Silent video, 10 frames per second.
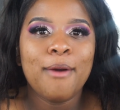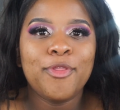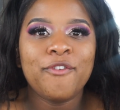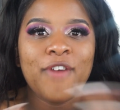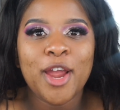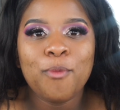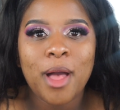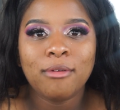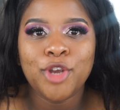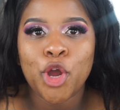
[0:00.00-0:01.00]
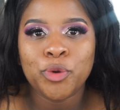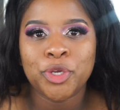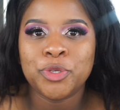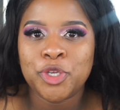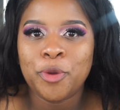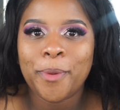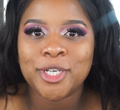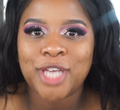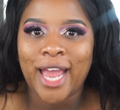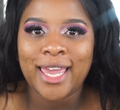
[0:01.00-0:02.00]
the very well-known
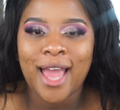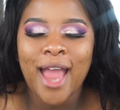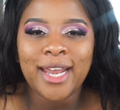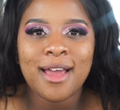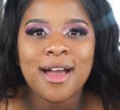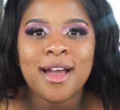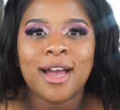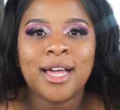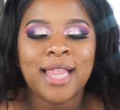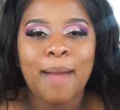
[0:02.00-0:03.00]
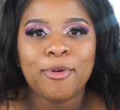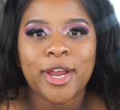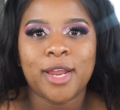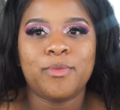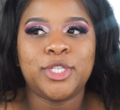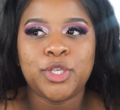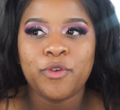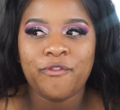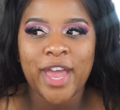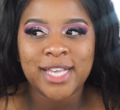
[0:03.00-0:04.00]
YouTuber Jackie Aina collaborated with
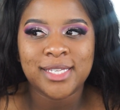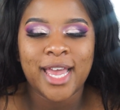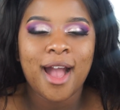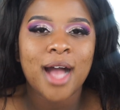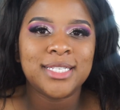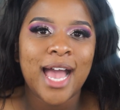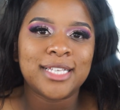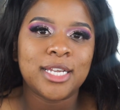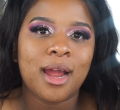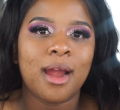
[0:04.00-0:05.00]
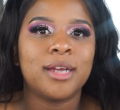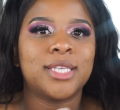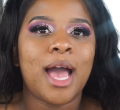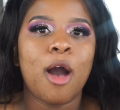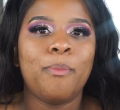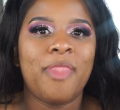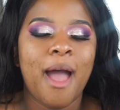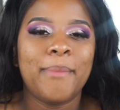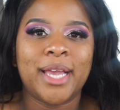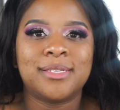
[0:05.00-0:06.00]
Too Faced. They contacted her to help
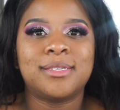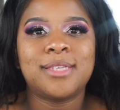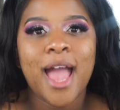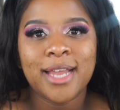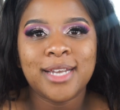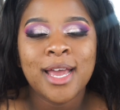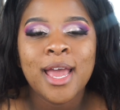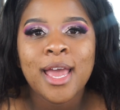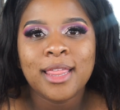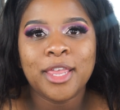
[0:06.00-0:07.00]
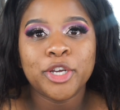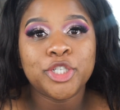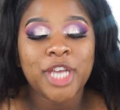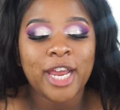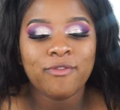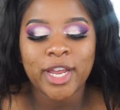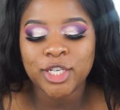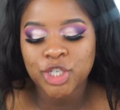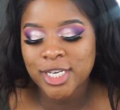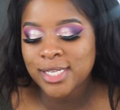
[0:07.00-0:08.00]
them extend their shade
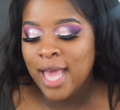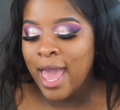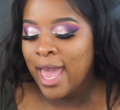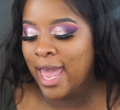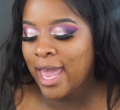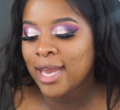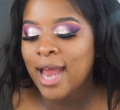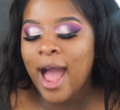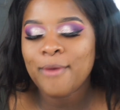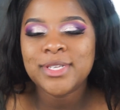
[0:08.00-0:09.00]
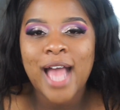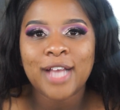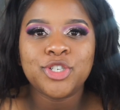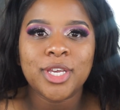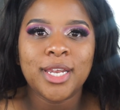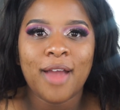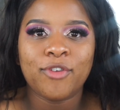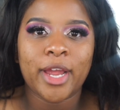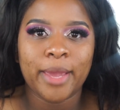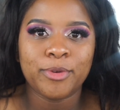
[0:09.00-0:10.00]
ranges. And I was actually
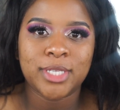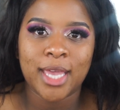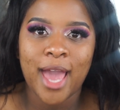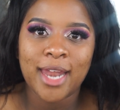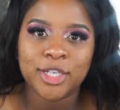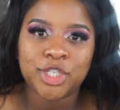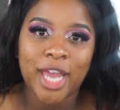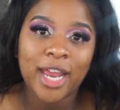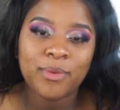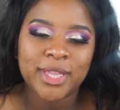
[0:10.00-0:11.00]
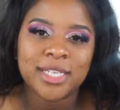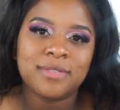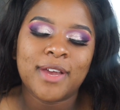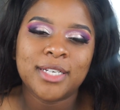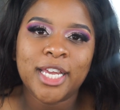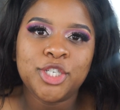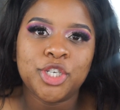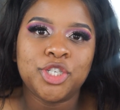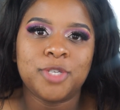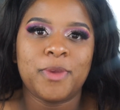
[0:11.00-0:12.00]
never able to get a shade with this
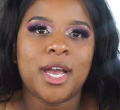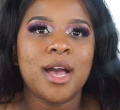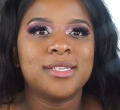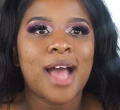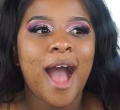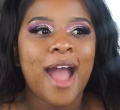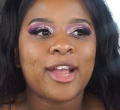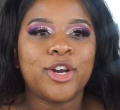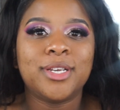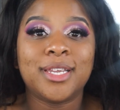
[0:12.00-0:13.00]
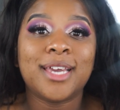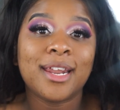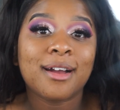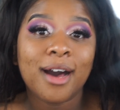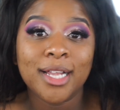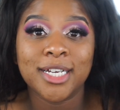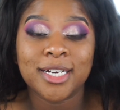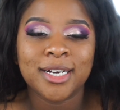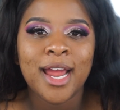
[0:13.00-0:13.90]
foundation just because I couldn't get a color.